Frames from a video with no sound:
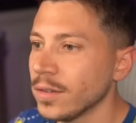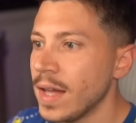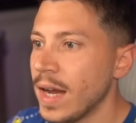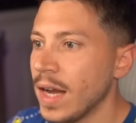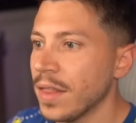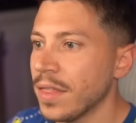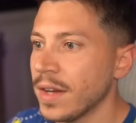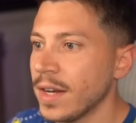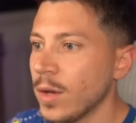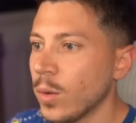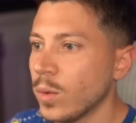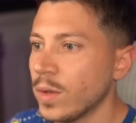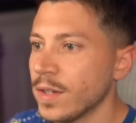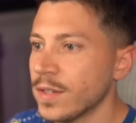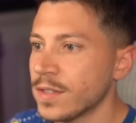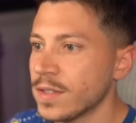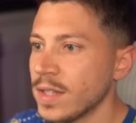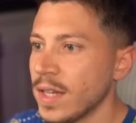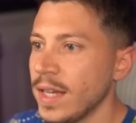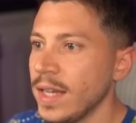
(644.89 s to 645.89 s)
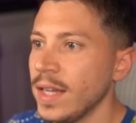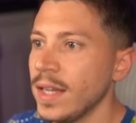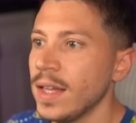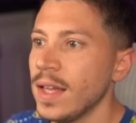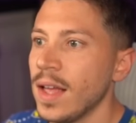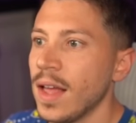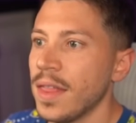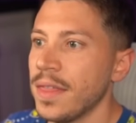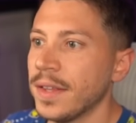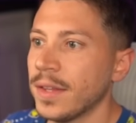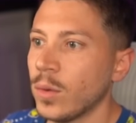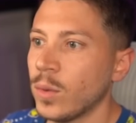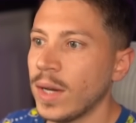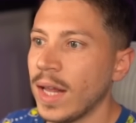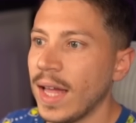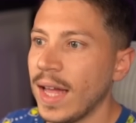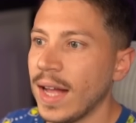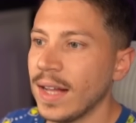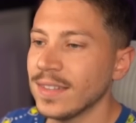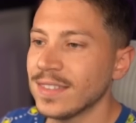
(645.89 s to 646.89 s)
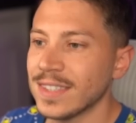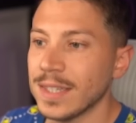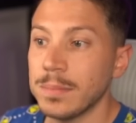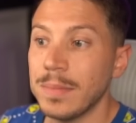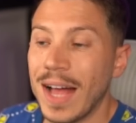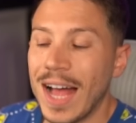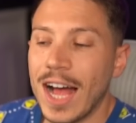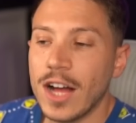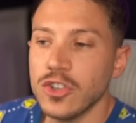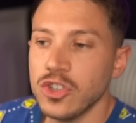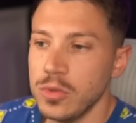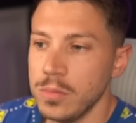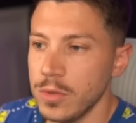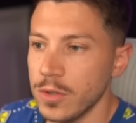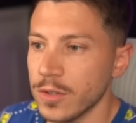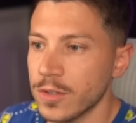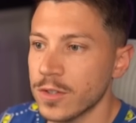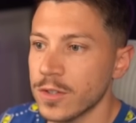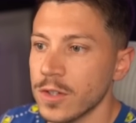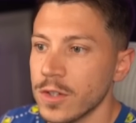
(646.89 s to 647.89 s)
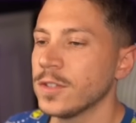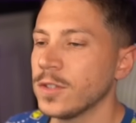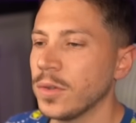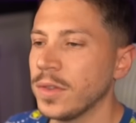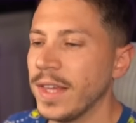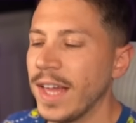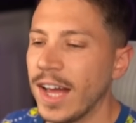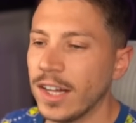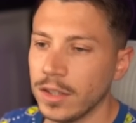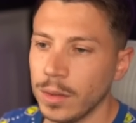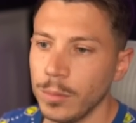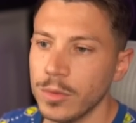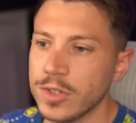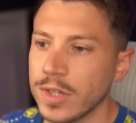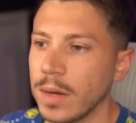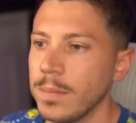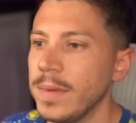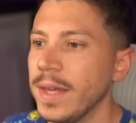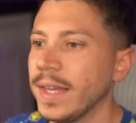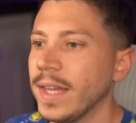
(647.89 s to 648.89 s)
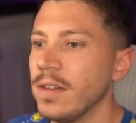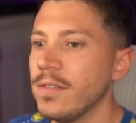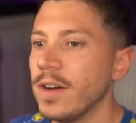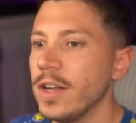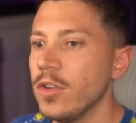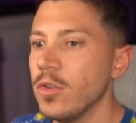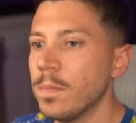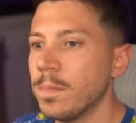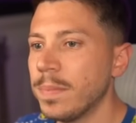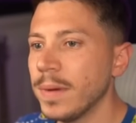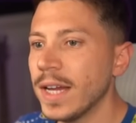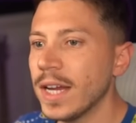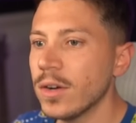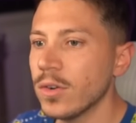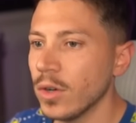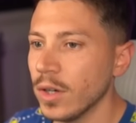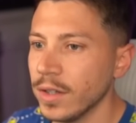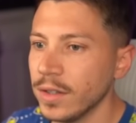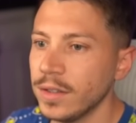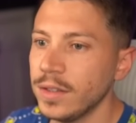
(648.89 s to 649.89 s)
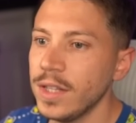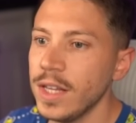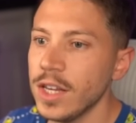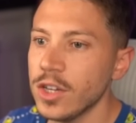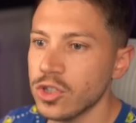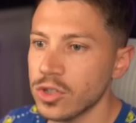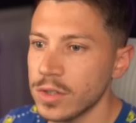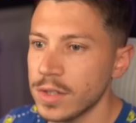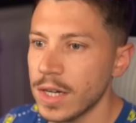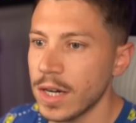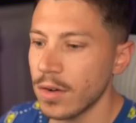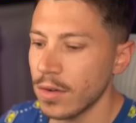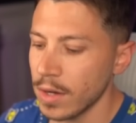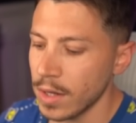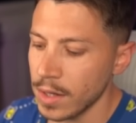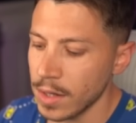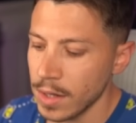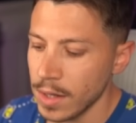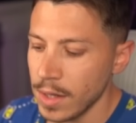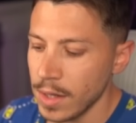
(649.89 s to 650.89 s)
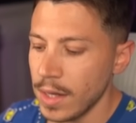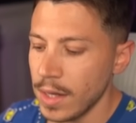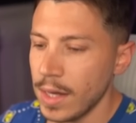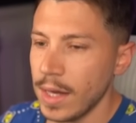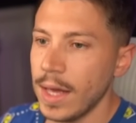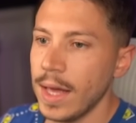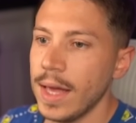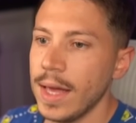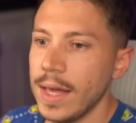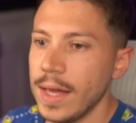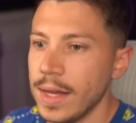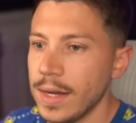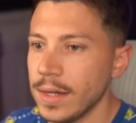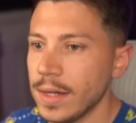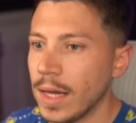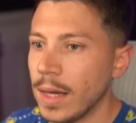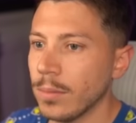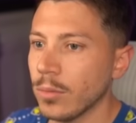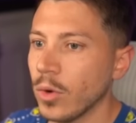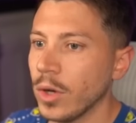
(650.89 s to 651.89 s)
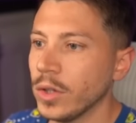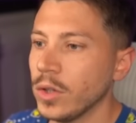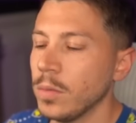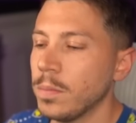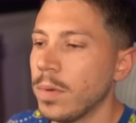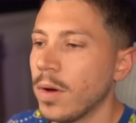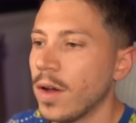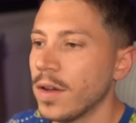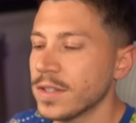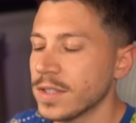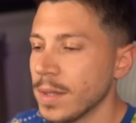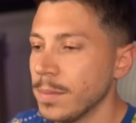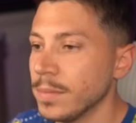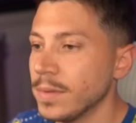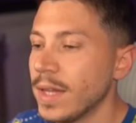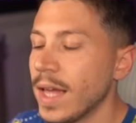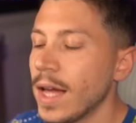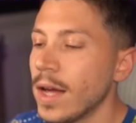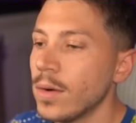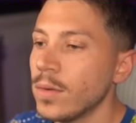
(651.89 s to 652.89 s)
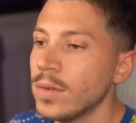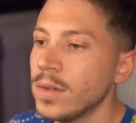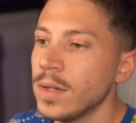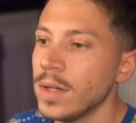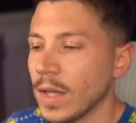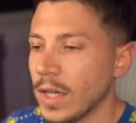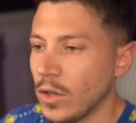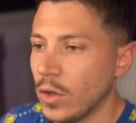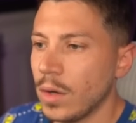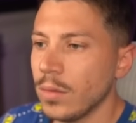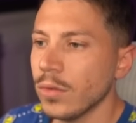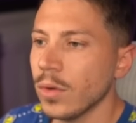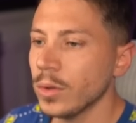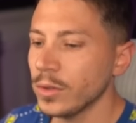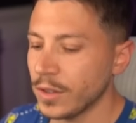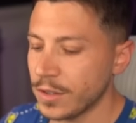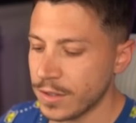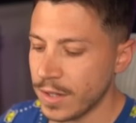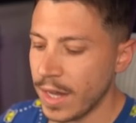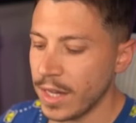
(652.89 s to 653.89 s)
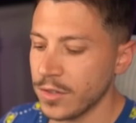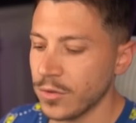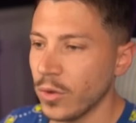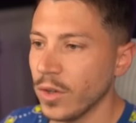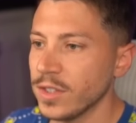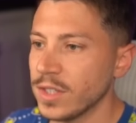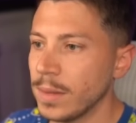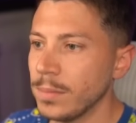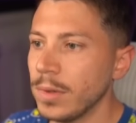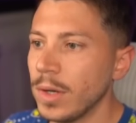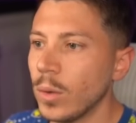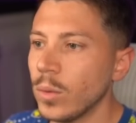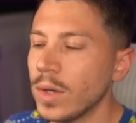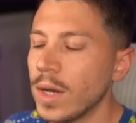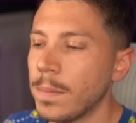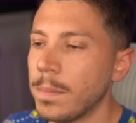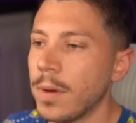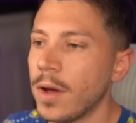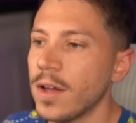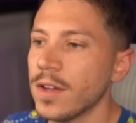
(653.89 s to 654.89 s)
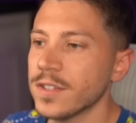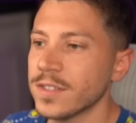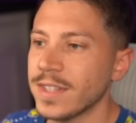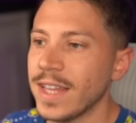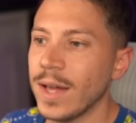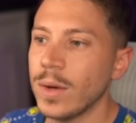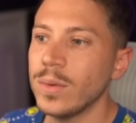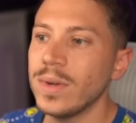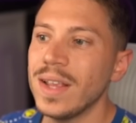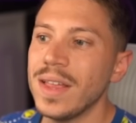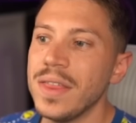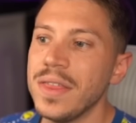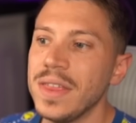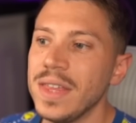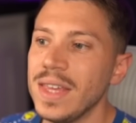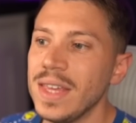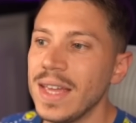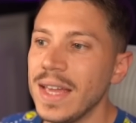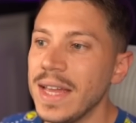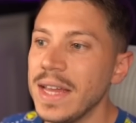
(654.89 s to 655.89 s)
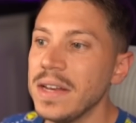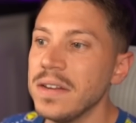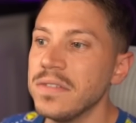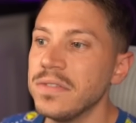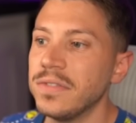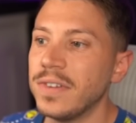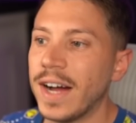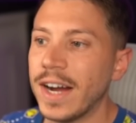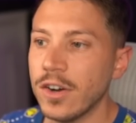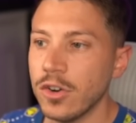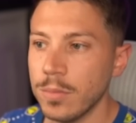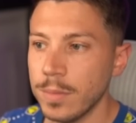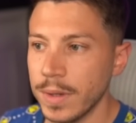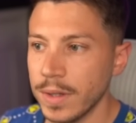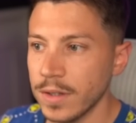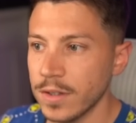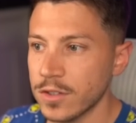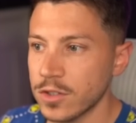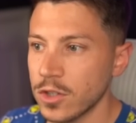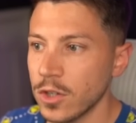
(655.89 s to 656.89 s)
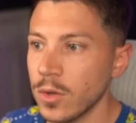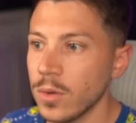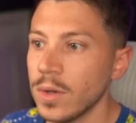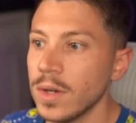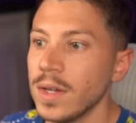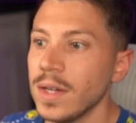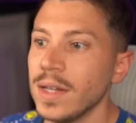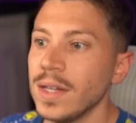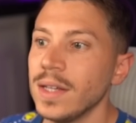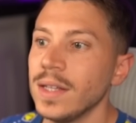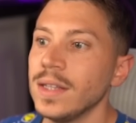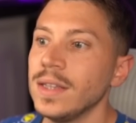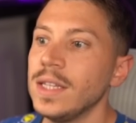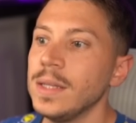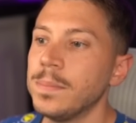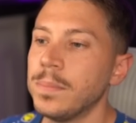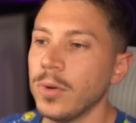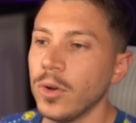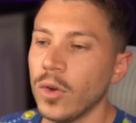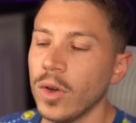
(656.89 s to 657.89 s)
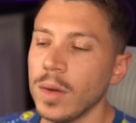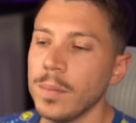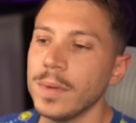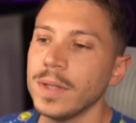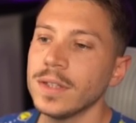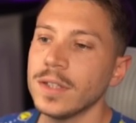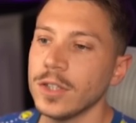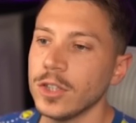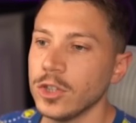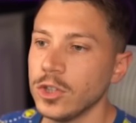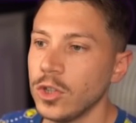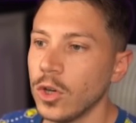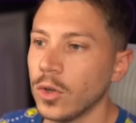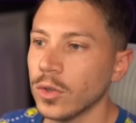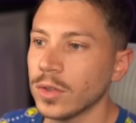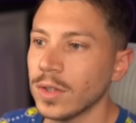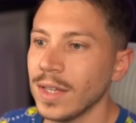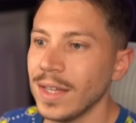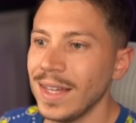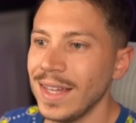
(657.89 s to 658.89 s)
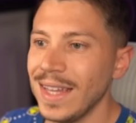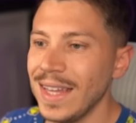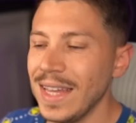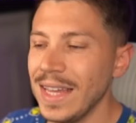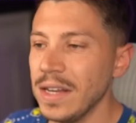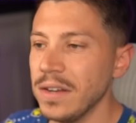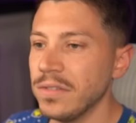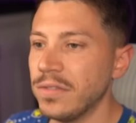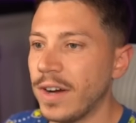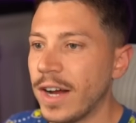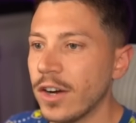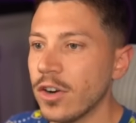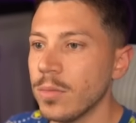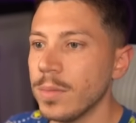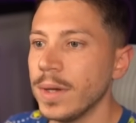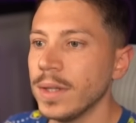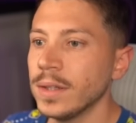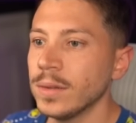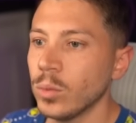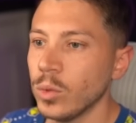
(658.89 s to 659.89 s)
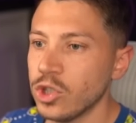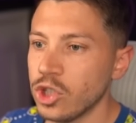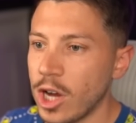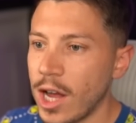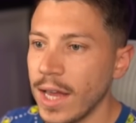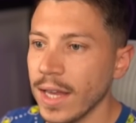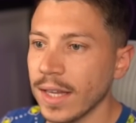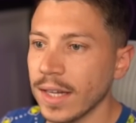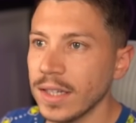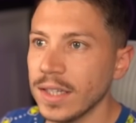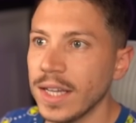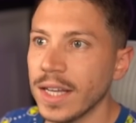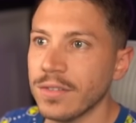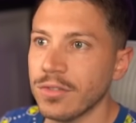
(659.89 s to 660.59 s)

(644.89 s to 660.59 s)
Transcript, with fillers: And then I want to say that I want to add some attributes. So the attributes can be a key value pair or a dictionary, and I'm going to pass them down. And what I'm going to say is, for example, I want to pass down the environment. So deployment.environment, which I can get